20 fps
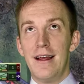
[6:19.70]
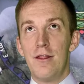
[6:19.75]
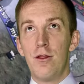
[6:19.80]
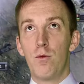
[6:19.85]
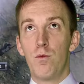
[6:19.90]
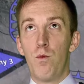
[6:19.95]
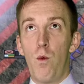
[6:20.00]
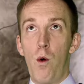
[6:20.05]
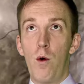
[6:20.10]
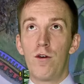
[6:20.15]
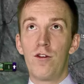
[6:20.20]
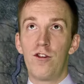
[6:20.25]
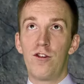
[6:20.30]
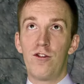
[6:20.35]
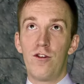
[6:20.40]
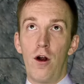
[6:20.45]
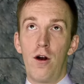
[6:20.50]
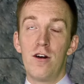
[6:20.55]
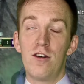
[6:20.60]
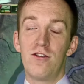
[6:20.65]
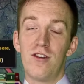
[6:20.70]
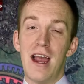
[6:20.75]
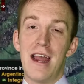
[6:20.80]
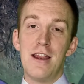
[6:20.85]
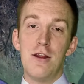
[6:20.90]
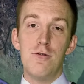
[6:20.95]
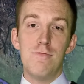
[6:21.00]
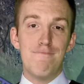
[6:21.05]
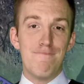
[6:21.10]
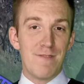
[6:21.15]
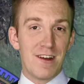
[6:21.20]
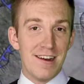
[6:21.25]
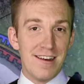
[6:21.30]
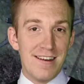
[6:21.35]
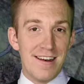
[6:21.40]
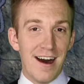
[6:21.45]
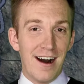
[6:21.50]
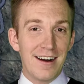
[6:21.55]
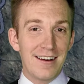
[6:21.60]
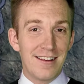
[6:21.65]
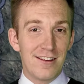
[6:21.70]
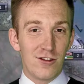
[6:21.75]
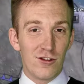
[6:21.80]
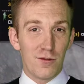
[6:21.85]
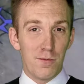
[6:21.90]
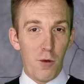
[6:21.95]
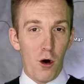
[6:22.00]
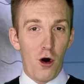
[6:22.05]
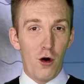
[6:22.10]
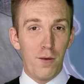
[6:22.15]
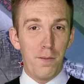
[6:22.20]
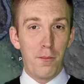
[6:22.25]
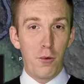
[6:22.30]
the war starts and you conduct small